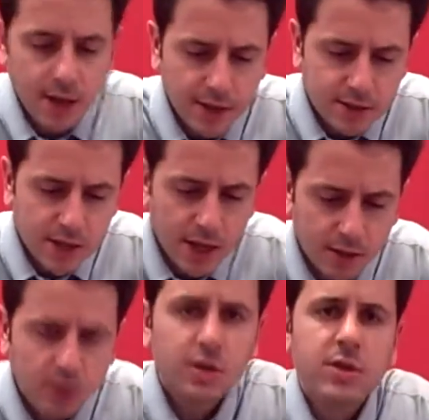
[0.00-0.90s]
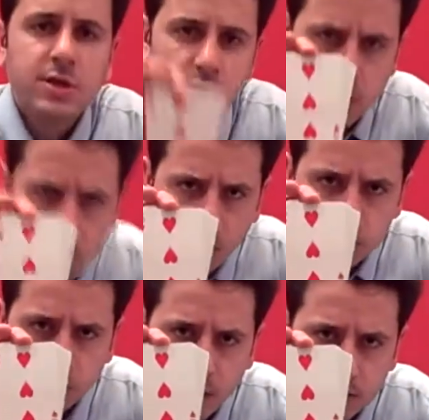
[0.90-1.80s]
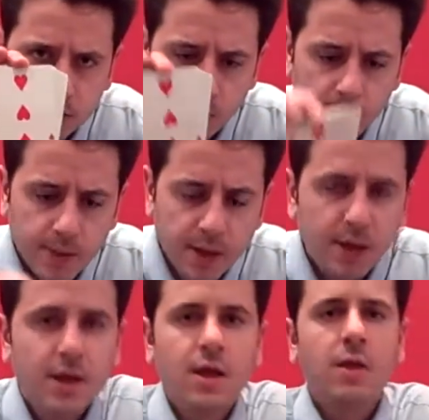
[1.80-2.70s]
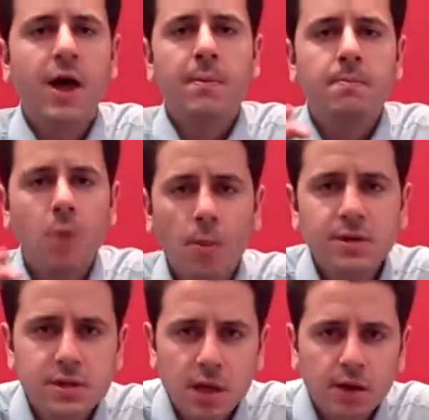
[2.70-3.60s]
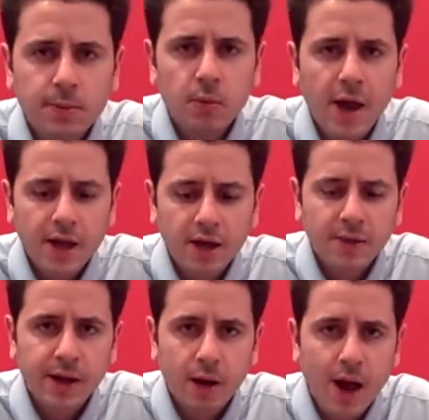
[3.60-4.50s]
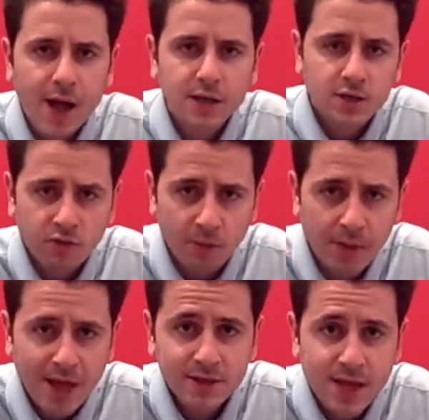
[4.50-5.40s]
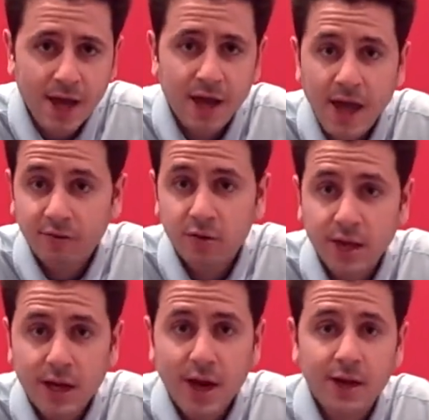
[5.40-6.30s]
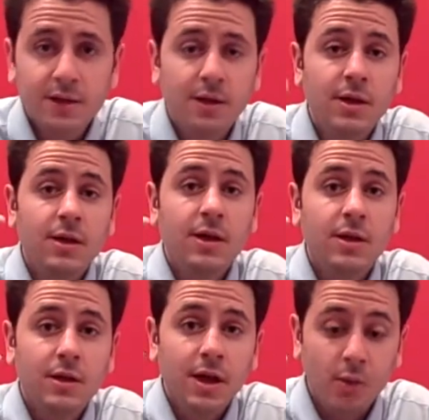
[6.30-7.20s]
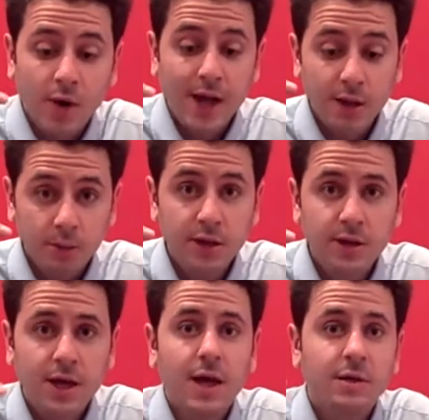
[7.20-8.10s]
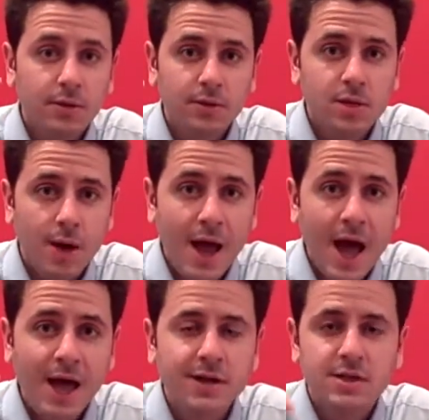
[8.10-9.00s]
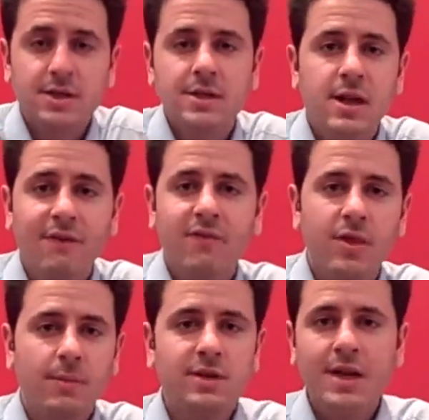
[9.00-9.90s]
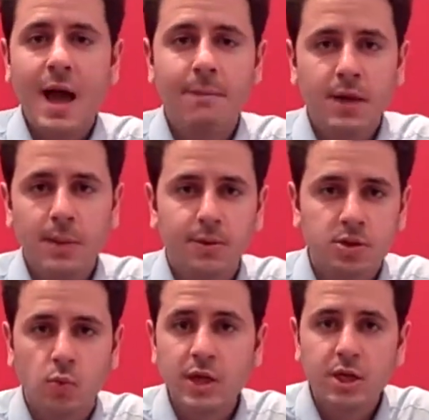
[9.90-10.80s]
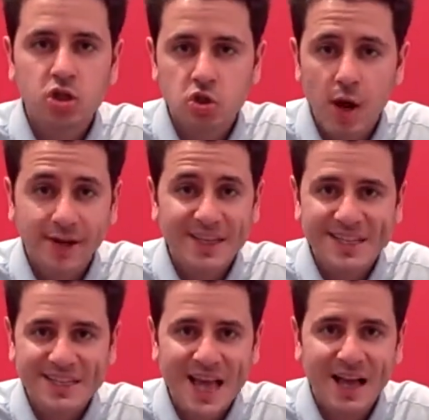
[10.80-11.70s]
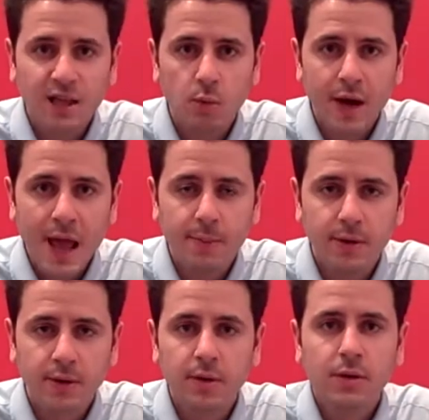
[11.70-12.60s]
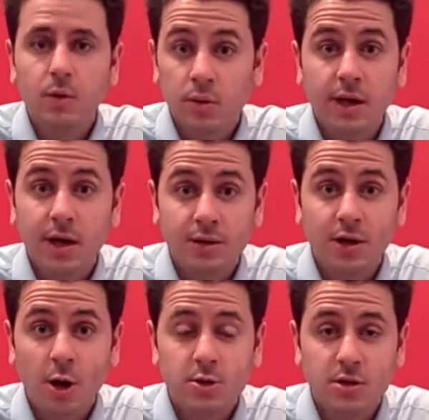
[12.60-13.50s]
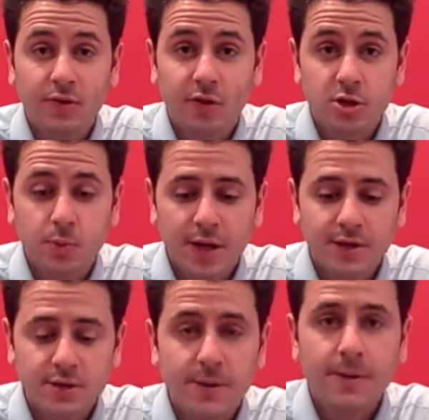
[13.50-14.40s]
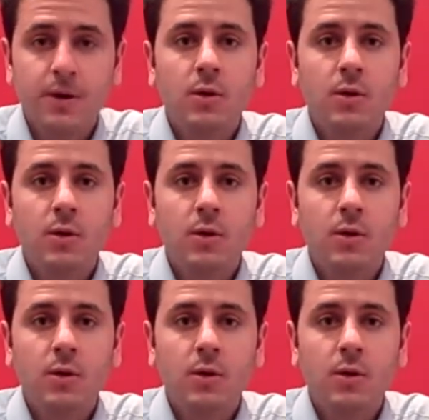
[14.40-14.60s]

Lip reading: and I say, this is the card you cut to. That momentary break in their eyes from that deck after they cut it, and when I complete the cut, to my eyes, is enough for them to not be able to reconstruct exactly what happened when they cut the cards in the first place,